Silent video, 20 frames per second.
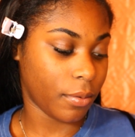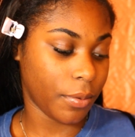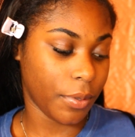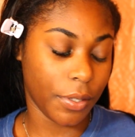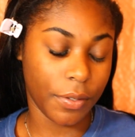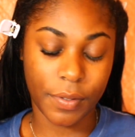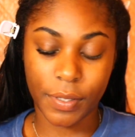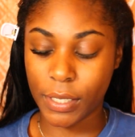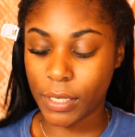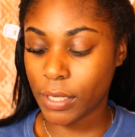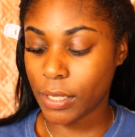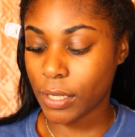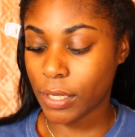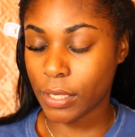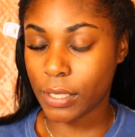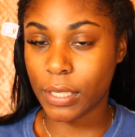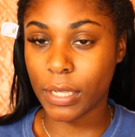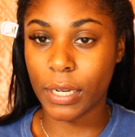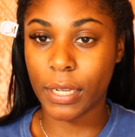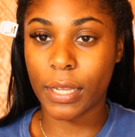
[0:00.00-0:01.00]
you've seen
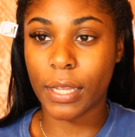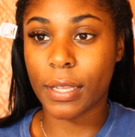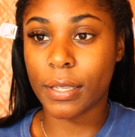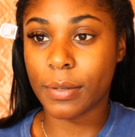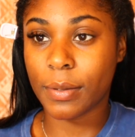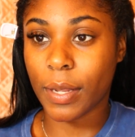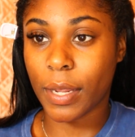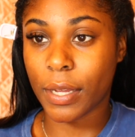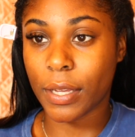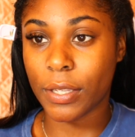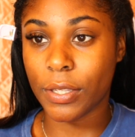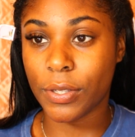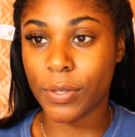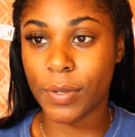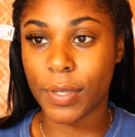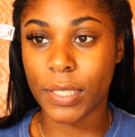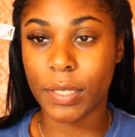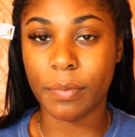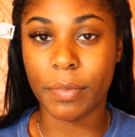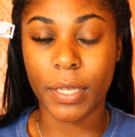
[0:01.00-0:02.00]
this. And it comes with like a
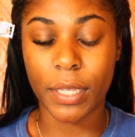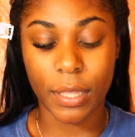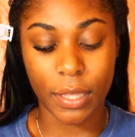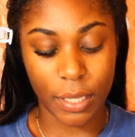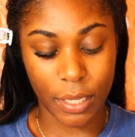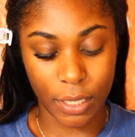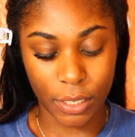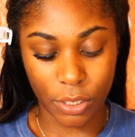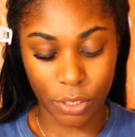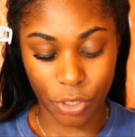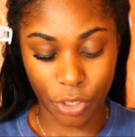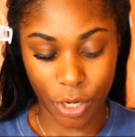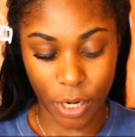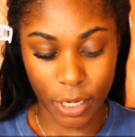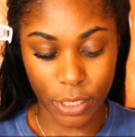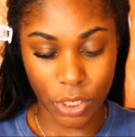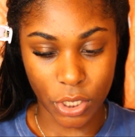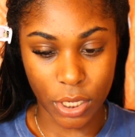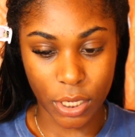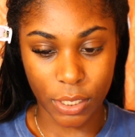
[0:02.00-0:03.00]
USB thing to
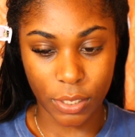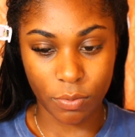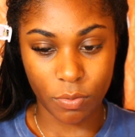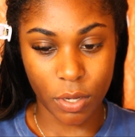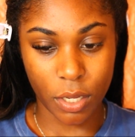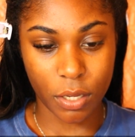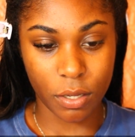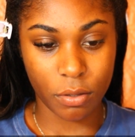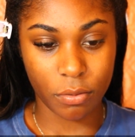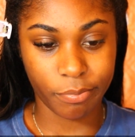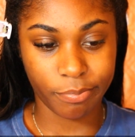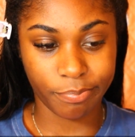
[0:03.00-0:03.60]
charge it as well.